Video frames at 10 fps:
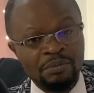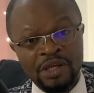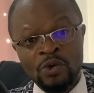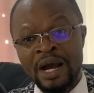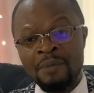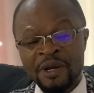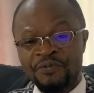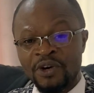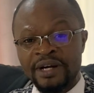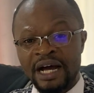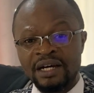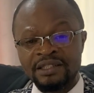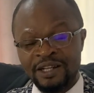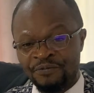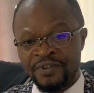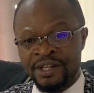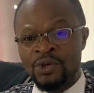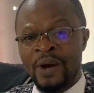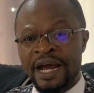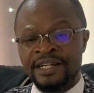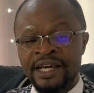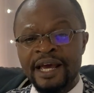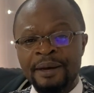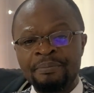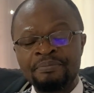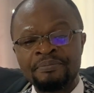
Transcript: You were a midfielder. You were a DM.